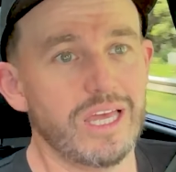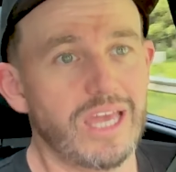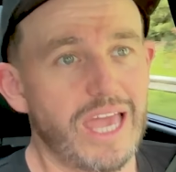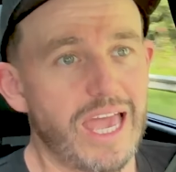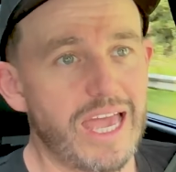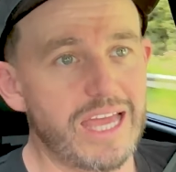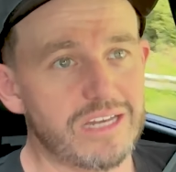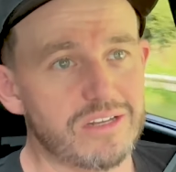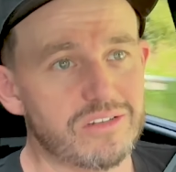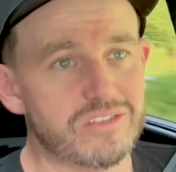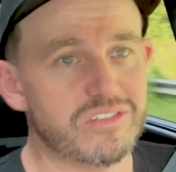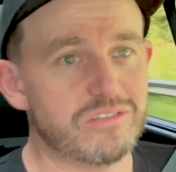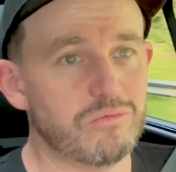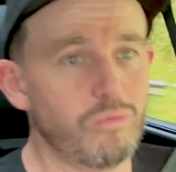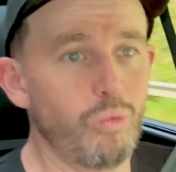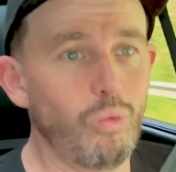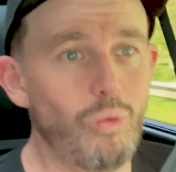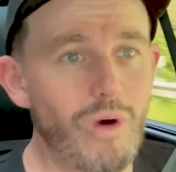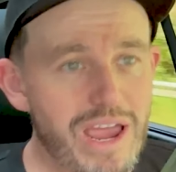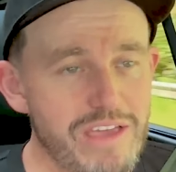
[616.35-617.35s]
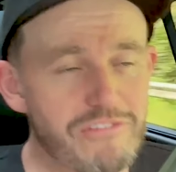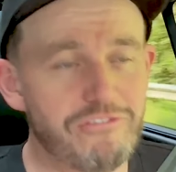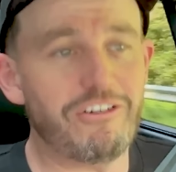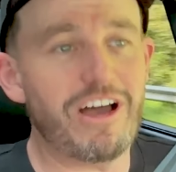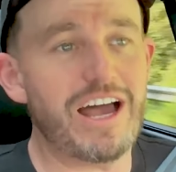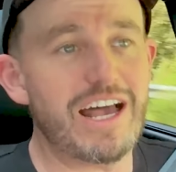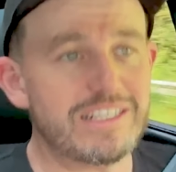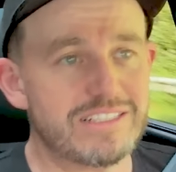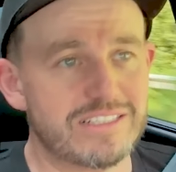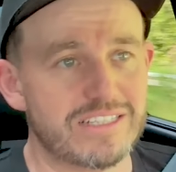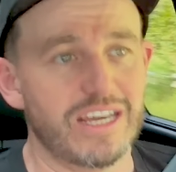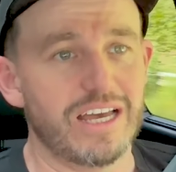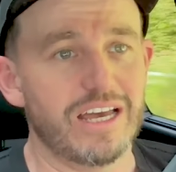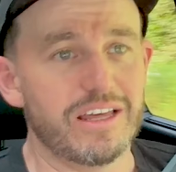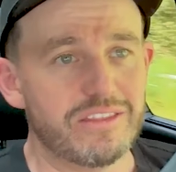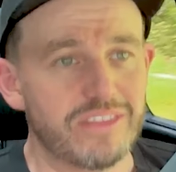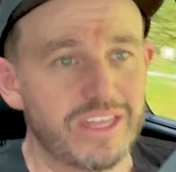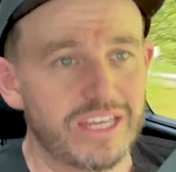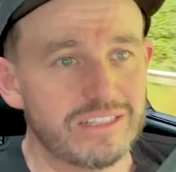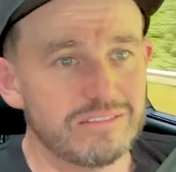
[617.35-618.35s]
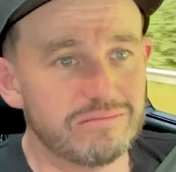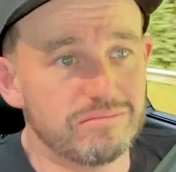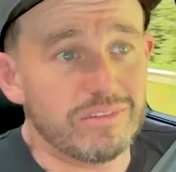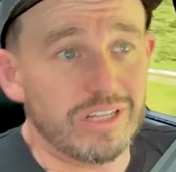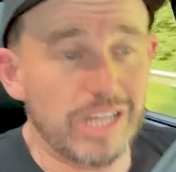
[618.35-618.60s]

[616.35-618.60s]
and way faster than